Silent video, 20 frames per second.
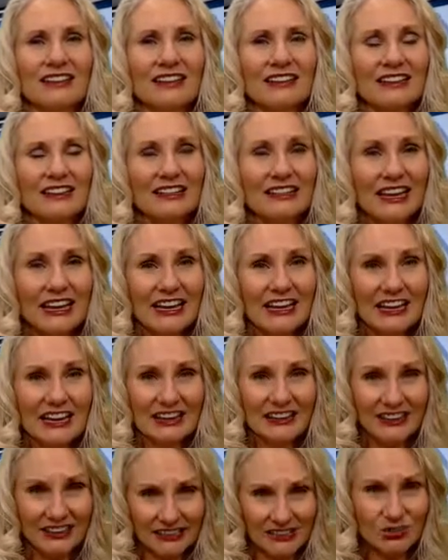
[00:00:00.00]
can
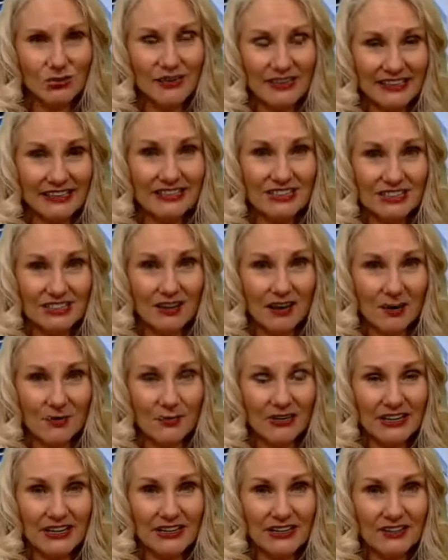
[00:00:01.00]
do I need to stop
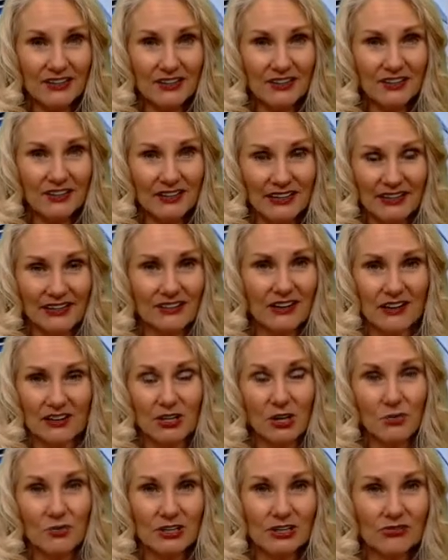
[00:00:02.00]
right here and not
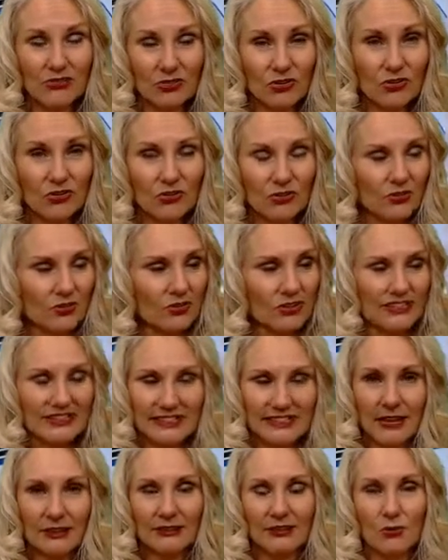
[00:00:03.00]
go any further? Is
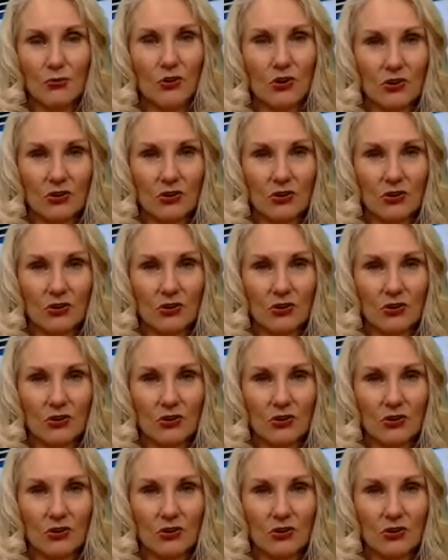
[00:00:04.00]
that the wrong